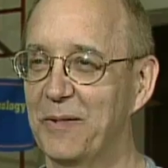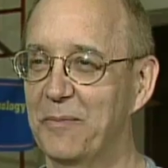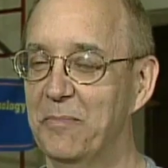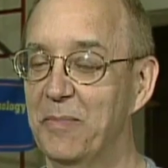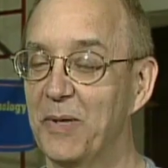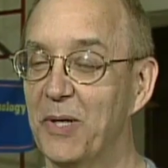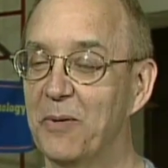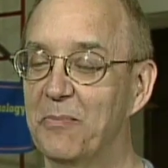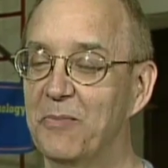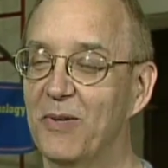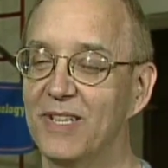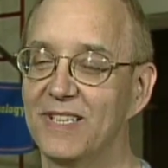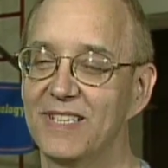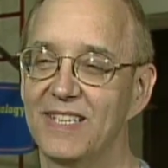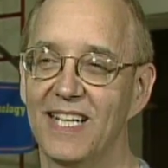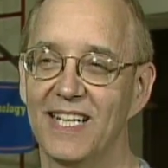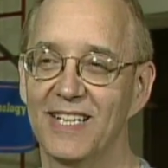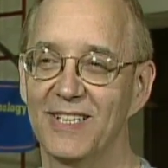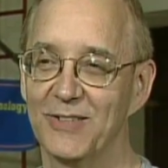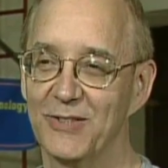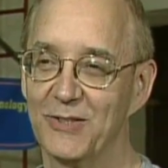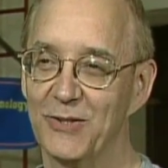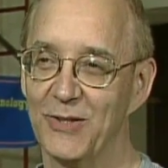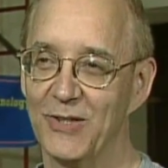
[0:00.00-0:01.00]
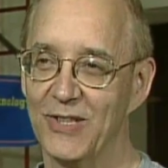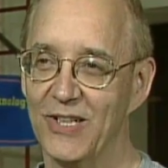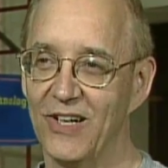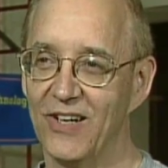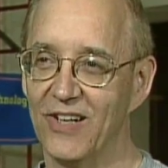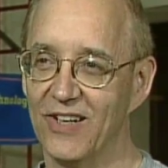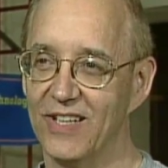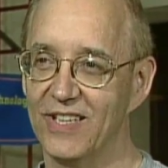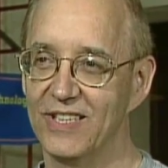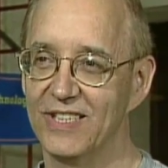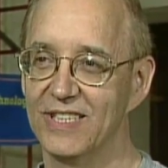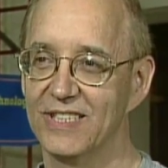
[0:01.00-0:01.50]
Belmont Technical
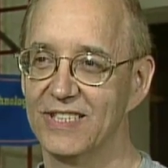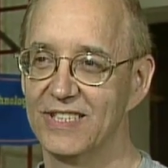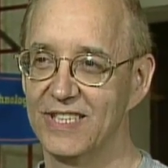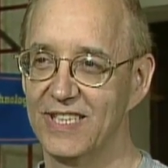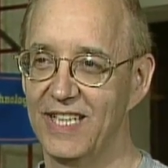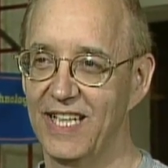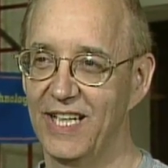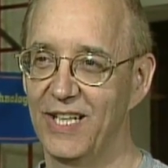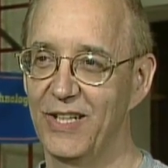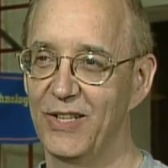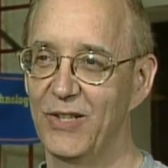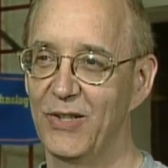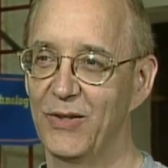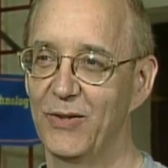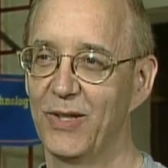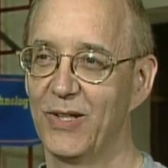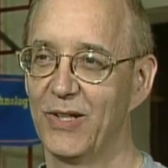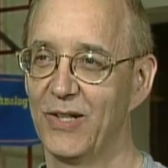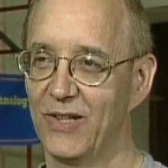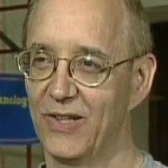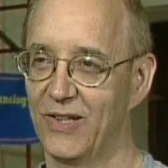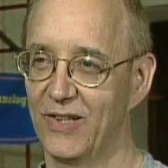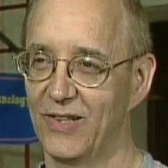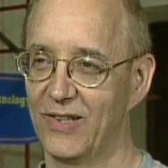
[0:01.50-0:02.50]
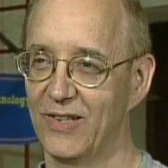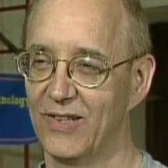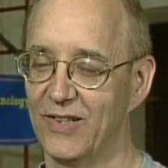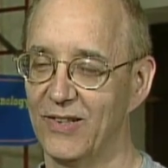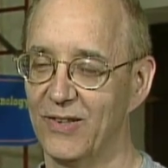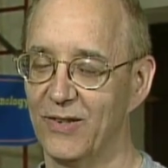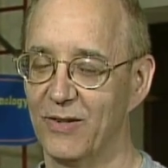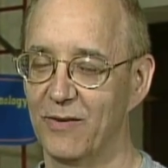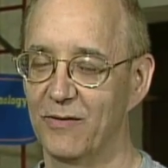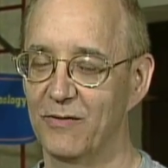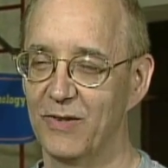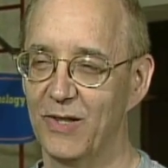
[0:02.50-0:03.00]
College and StanHywet Hall
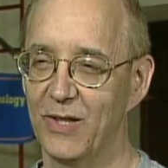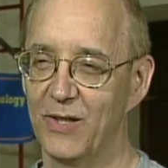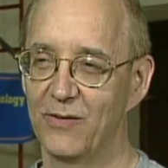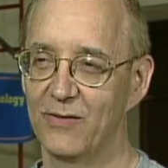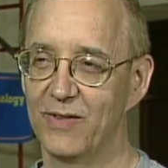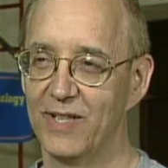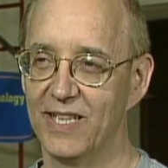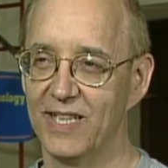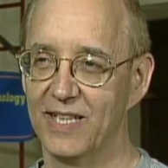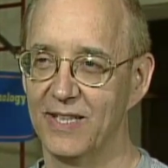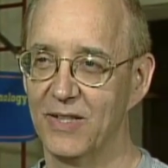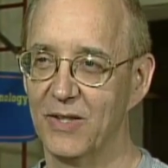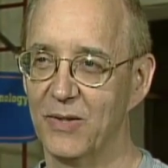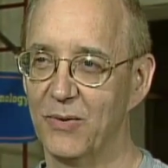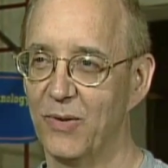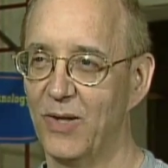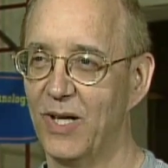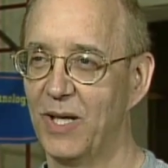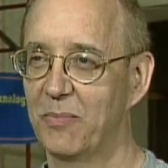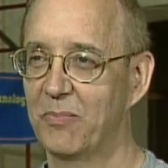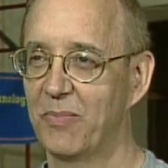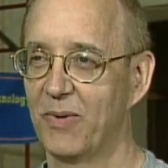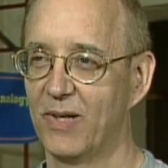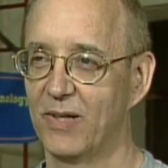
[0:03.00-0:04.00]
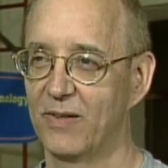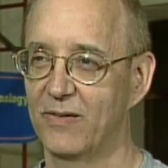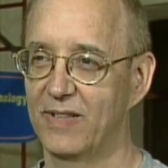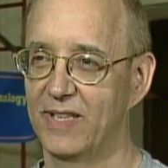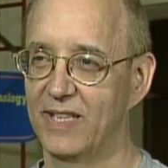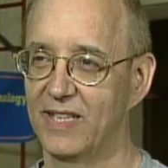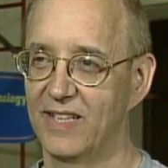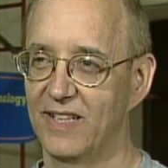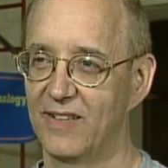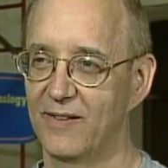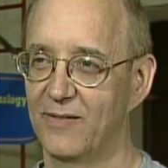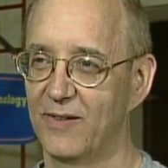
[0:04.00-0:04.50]
are involved in a cooperative
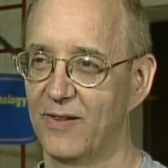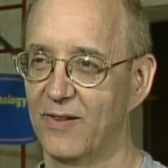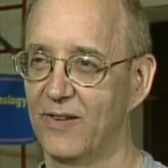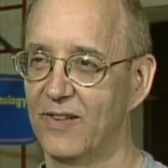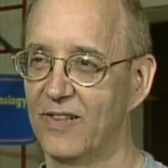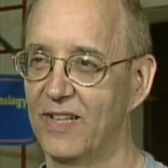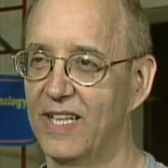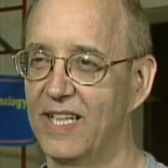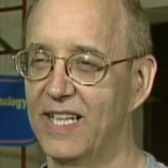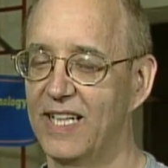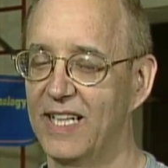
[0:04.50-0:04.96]
endeavor